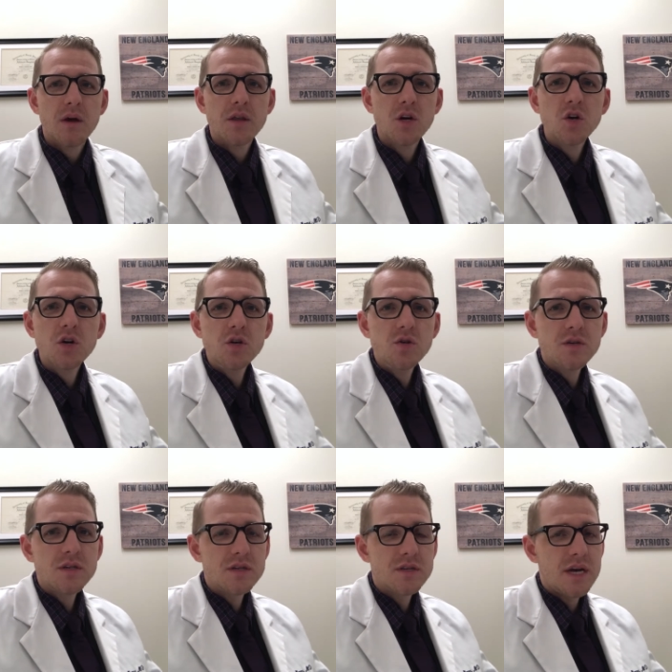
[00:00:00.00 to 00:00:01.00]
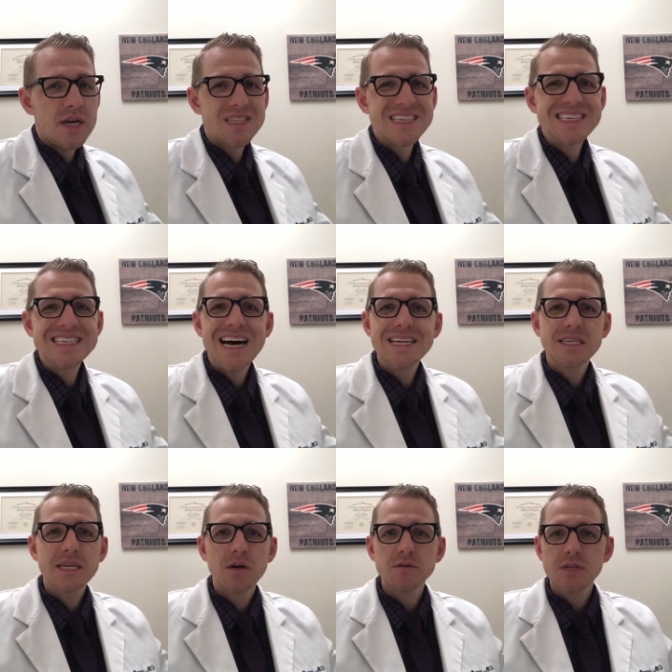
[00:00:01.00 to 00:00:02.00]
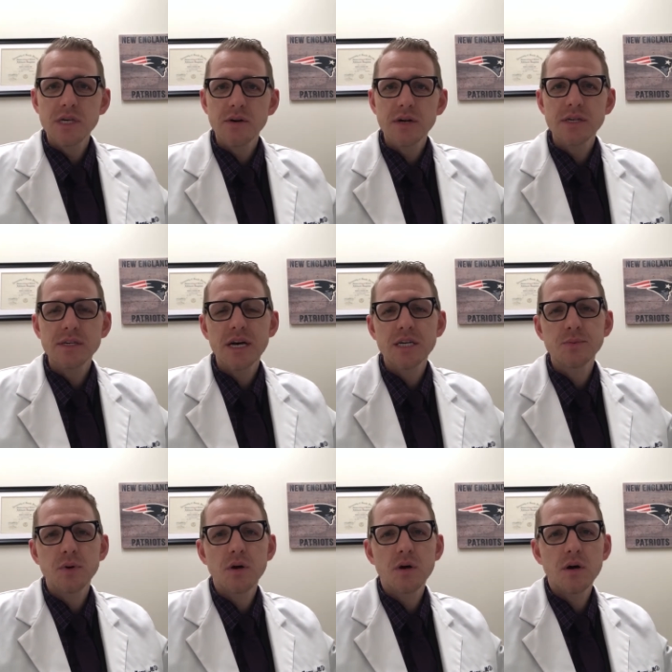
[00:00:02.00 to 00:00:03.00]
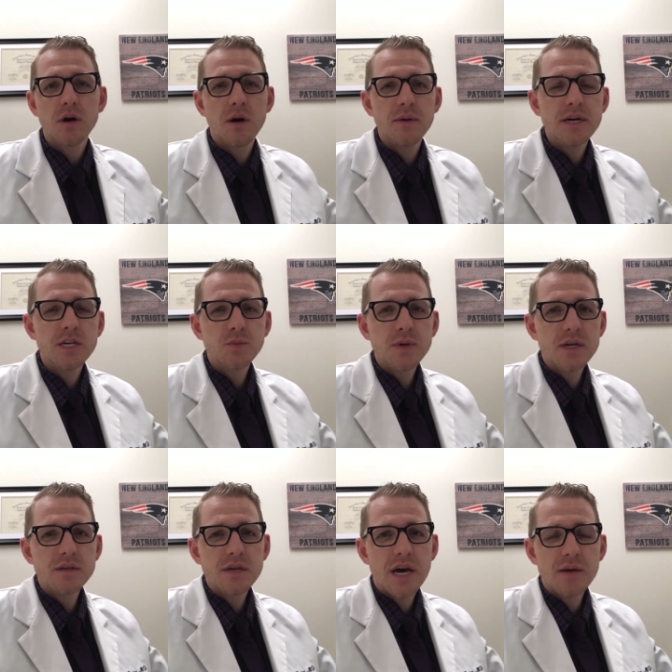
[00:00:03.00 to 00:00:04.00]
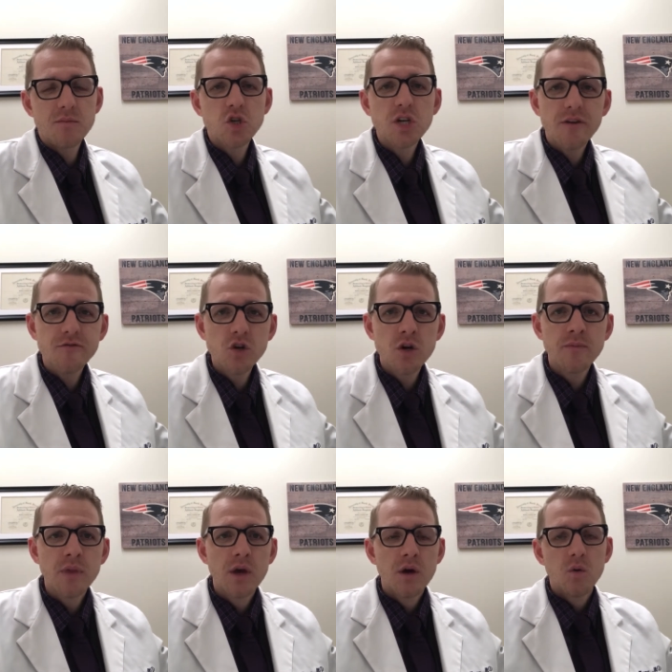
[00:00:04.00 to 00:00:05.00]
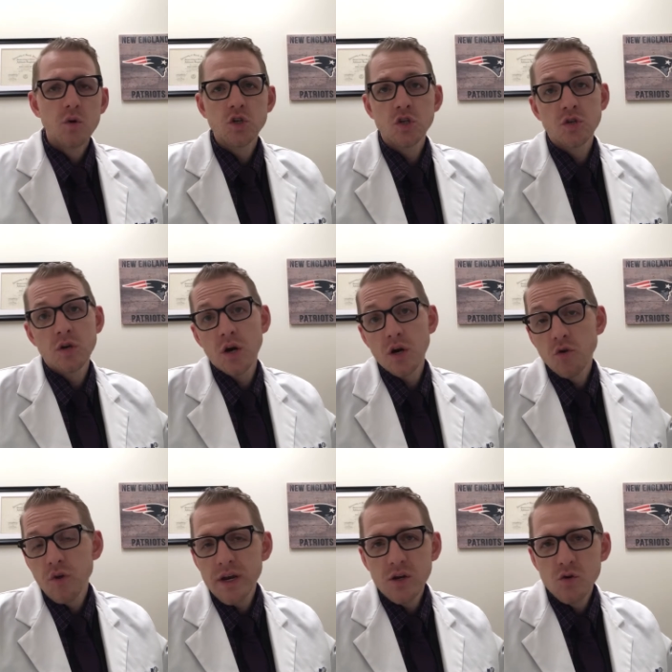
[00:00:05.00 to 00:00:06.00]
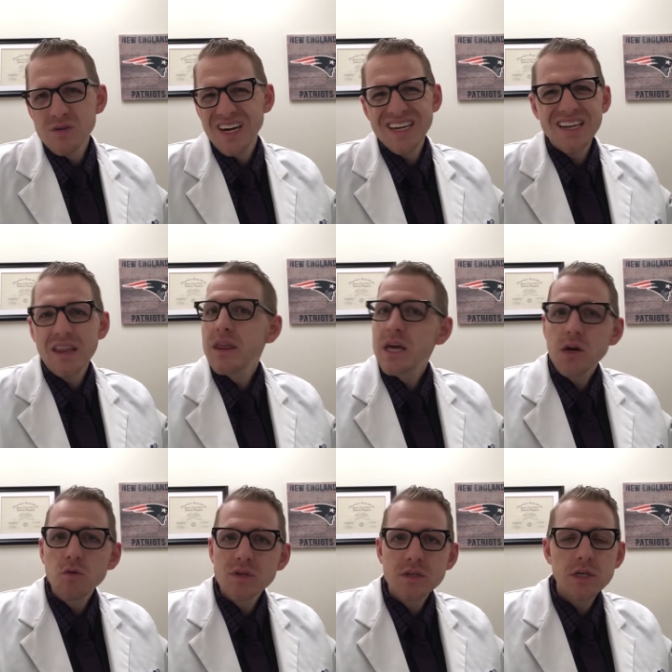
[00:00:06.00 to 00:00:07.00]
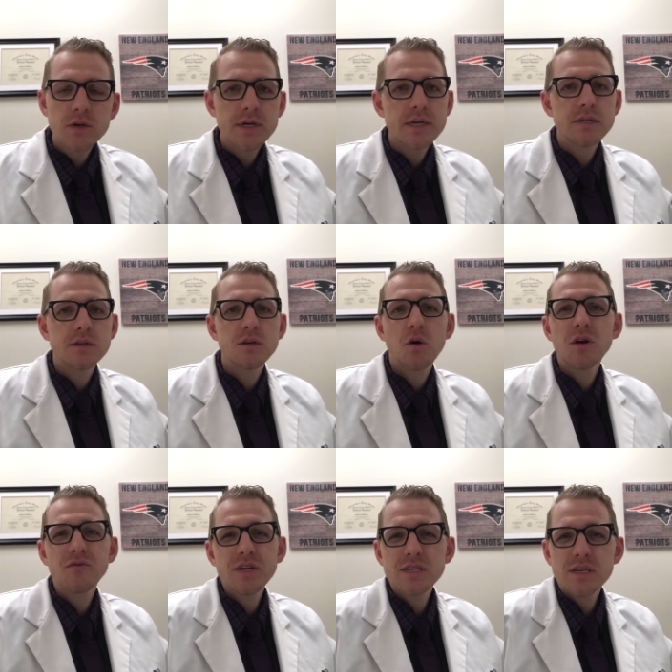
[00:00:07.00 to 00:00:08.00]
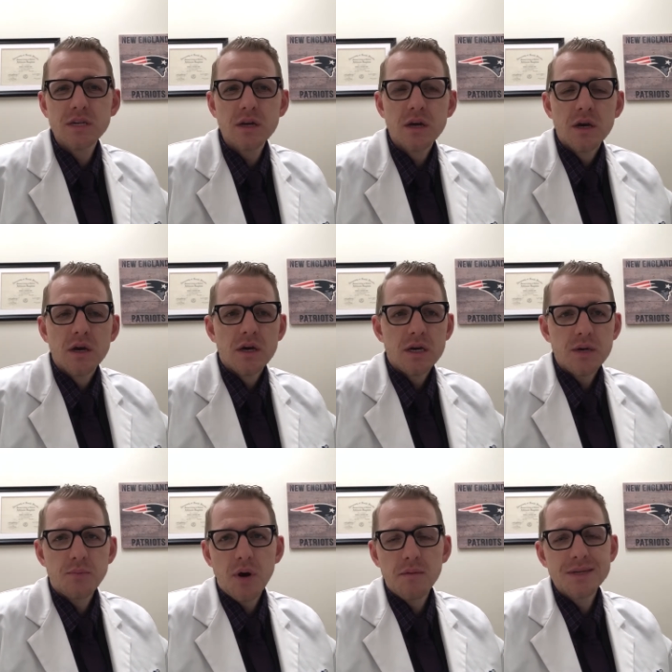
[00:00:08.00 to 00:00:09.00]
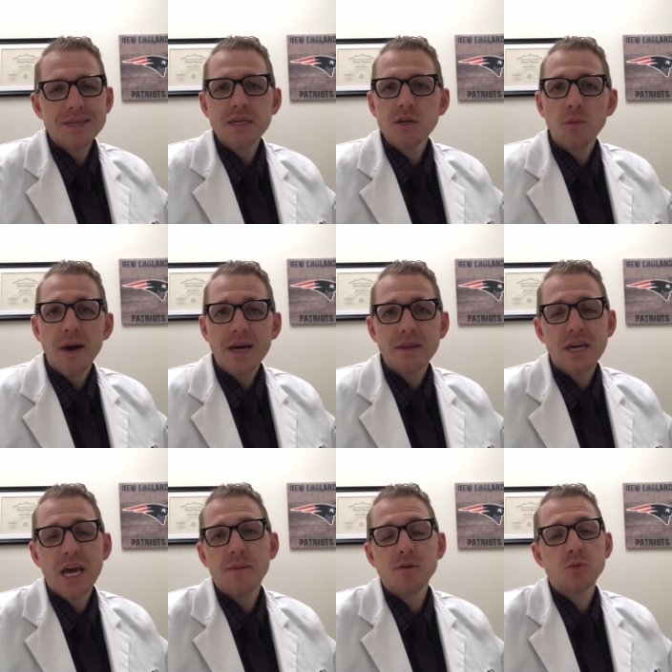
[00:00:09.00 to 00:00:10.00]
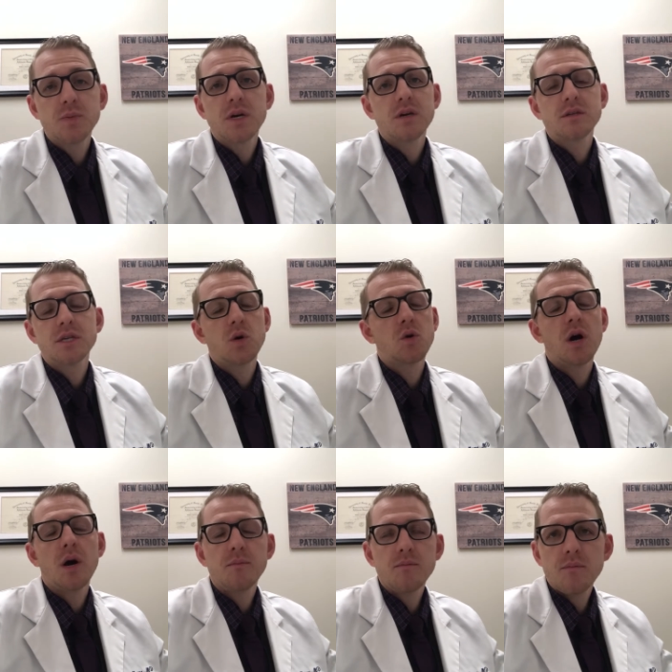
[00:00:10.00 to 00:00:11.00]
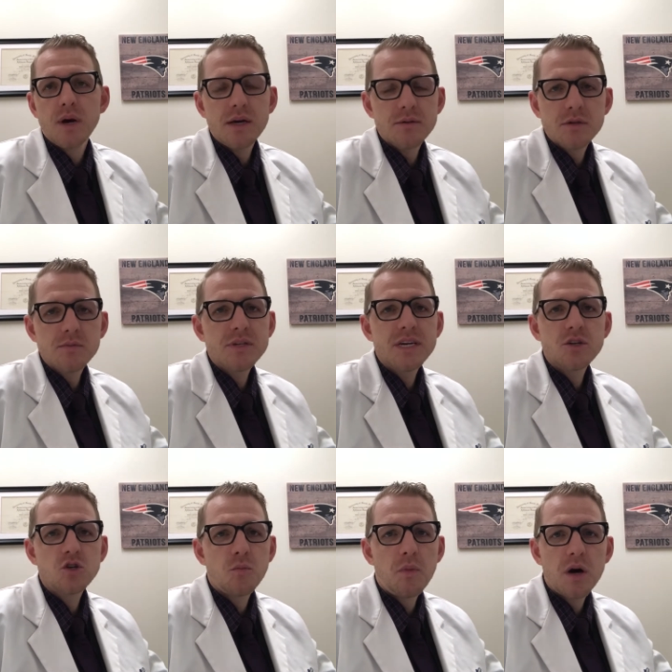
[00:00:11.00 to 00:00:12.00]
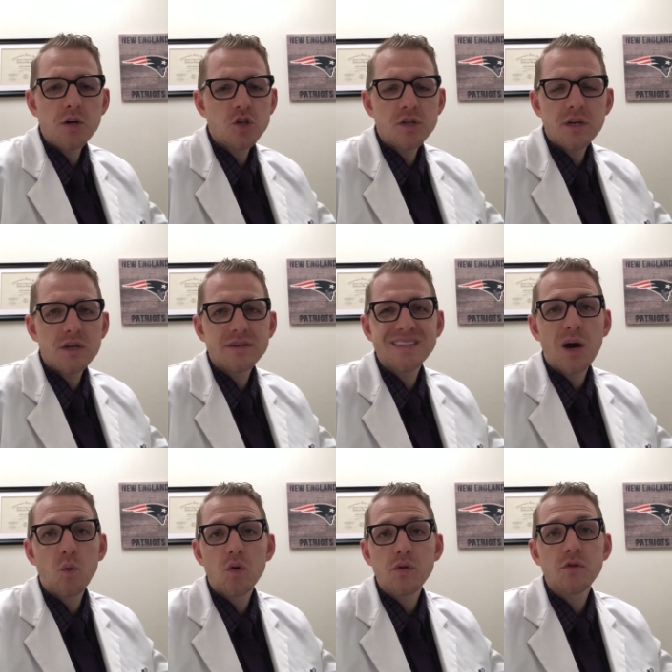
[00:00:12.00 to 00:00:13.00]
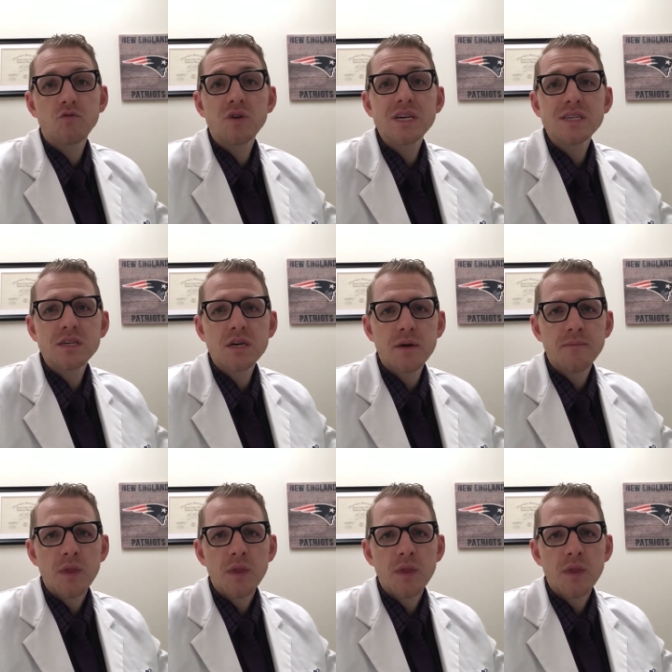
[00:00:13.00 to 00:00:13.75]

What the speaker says: The good news is that it does not sound serious as per ESPN's Adam Schefter, which is great news. I didn't think it was serious. The only reason he probably didn't go back in the game is because they were up by a substantial margin and it's not worth the risk.